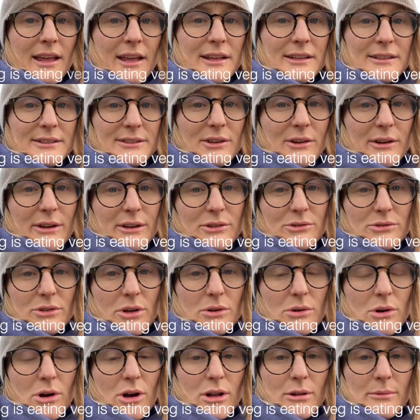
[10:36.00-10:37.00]
So I
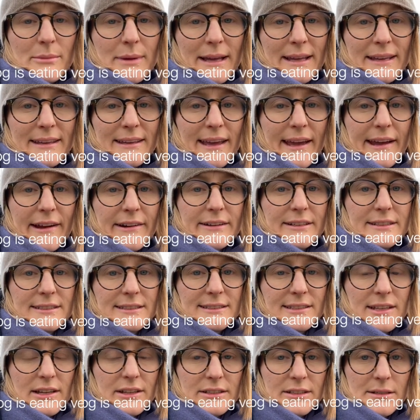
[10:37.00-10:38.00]
grow all my
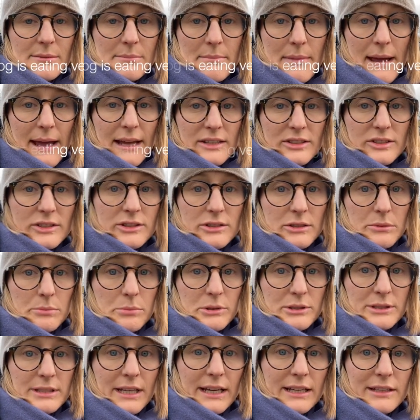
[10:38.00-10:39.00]
carrots under mesh to
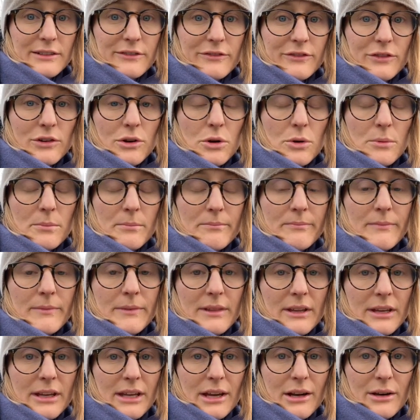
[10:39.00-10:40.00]
protect from
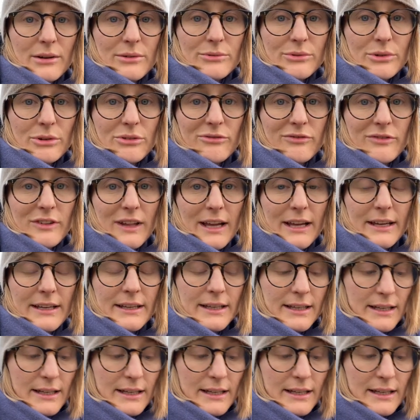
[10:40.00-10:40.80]
carrot root fly.